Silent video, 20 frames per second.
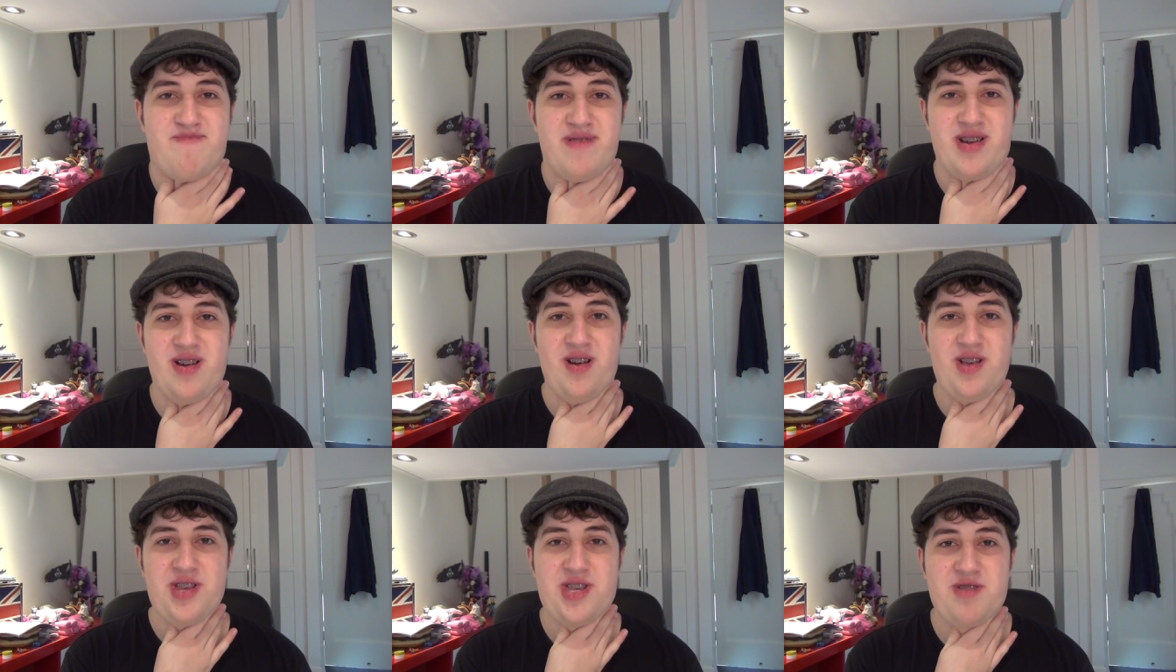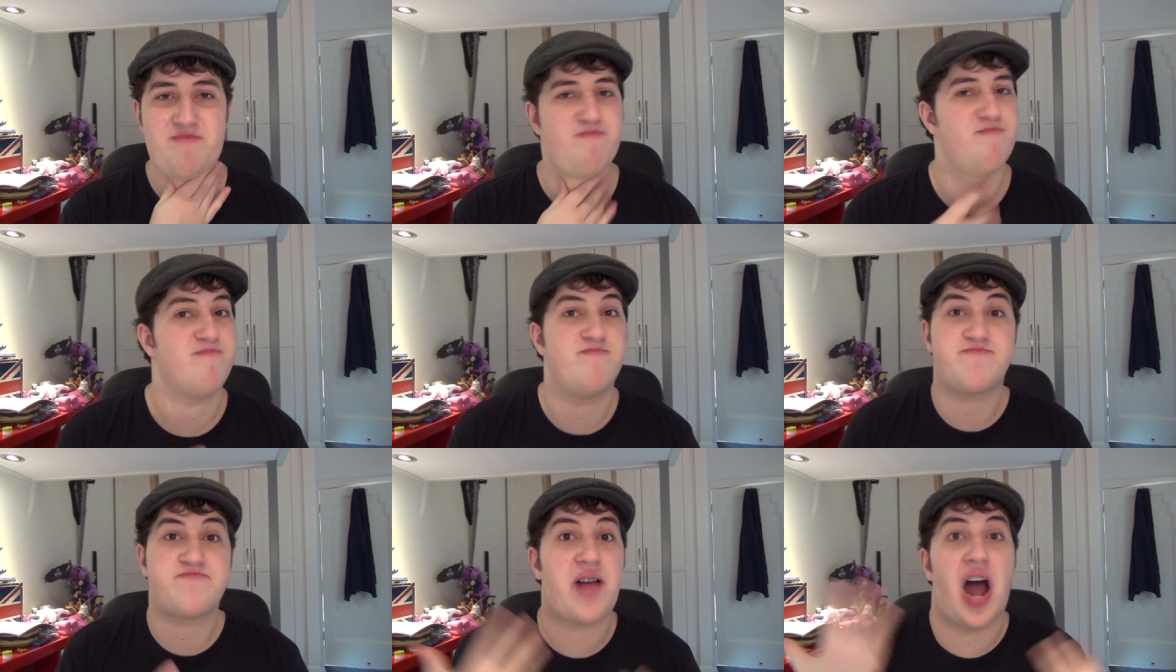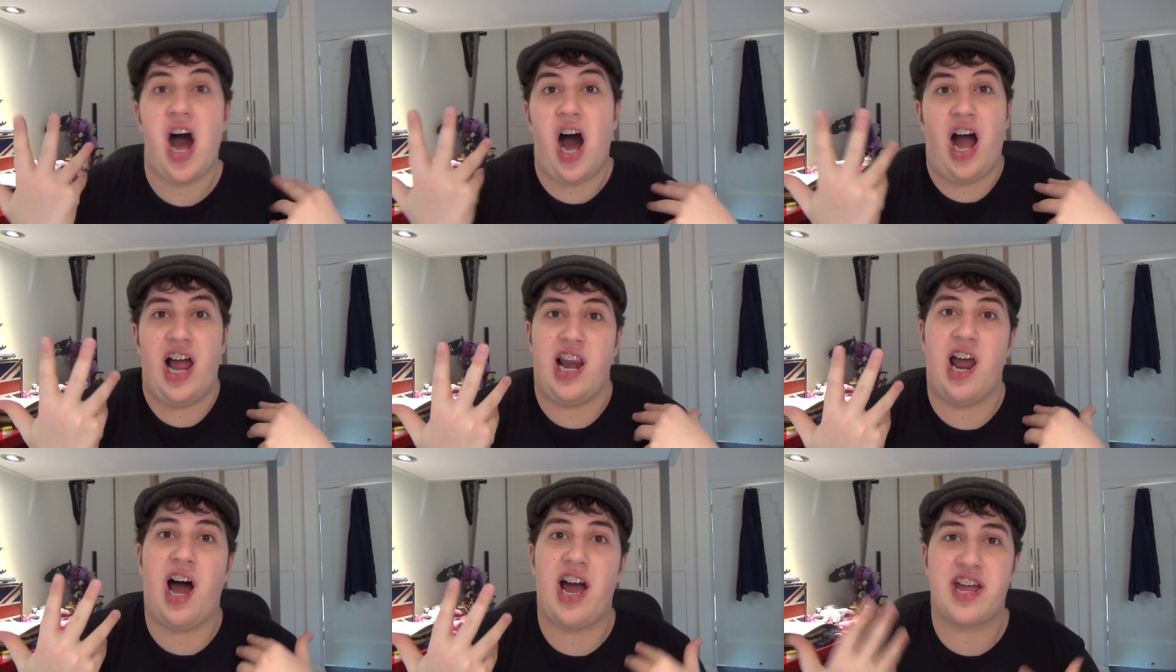because
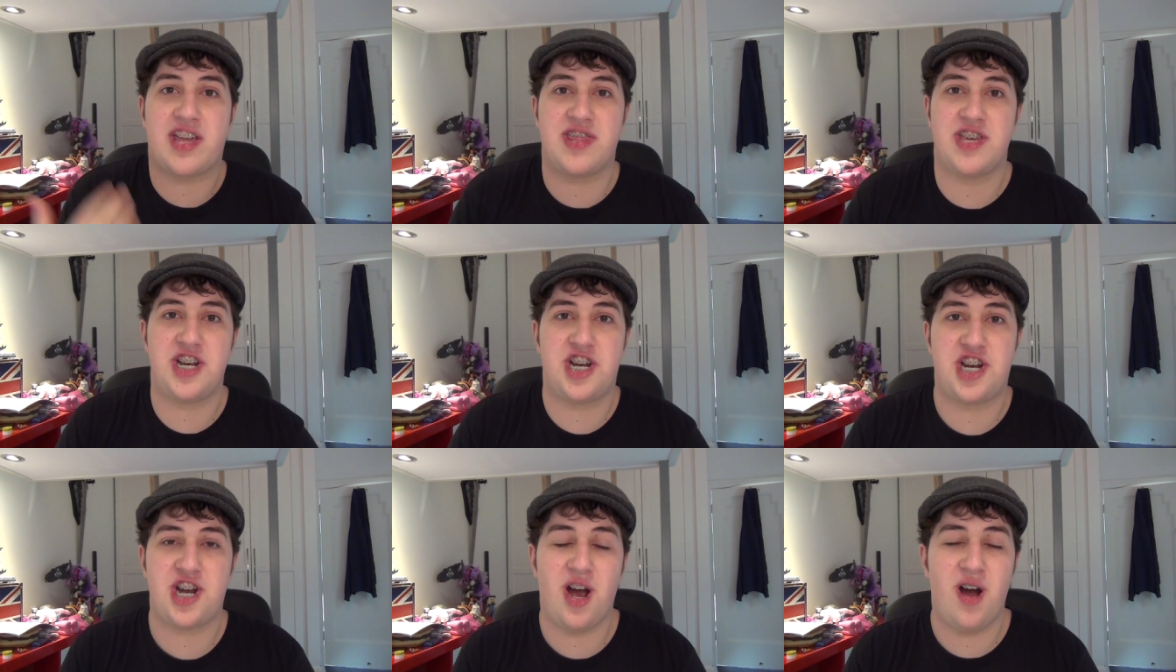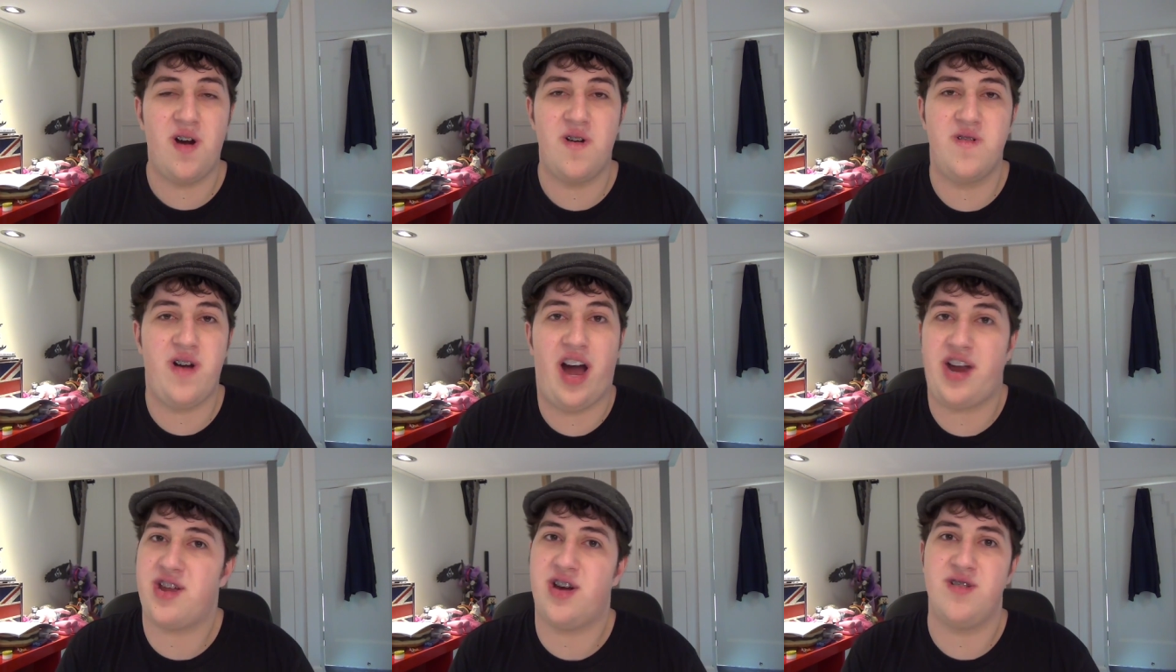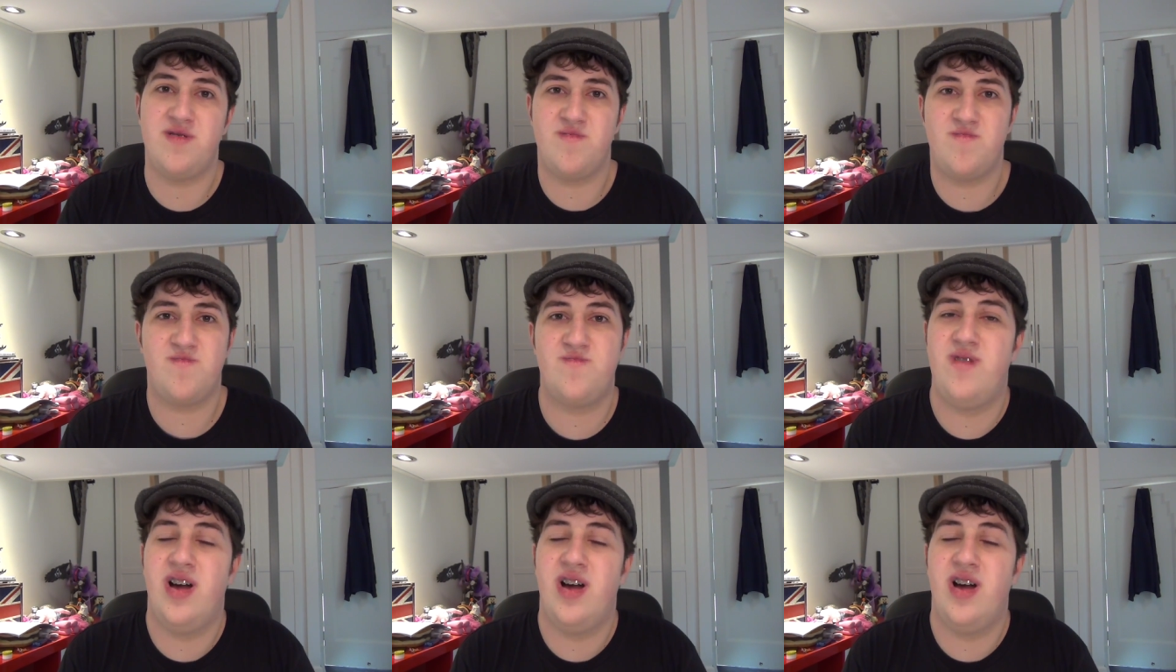I like the show. I don't...